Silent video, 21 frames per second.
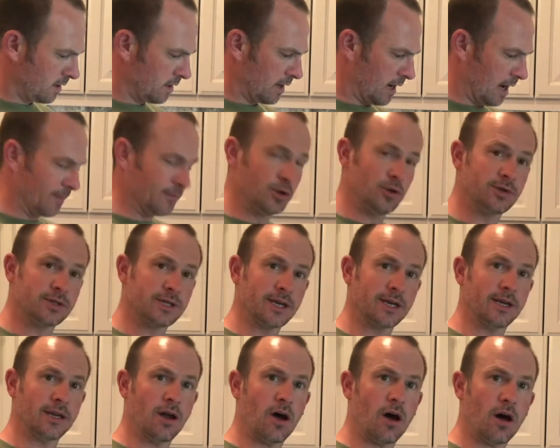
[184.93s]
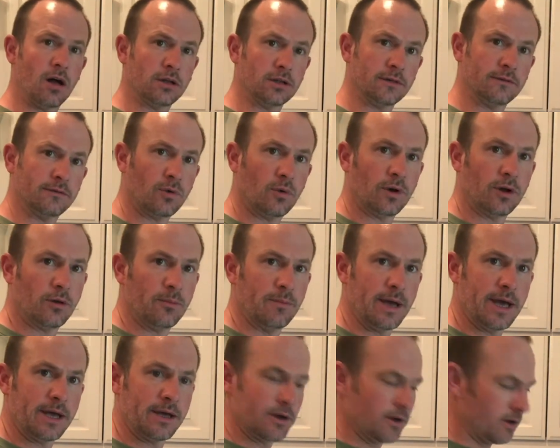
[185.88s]
I'm using an olive oil
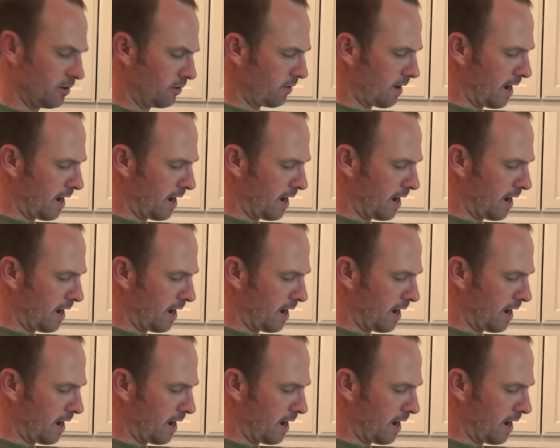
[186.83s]
mayo.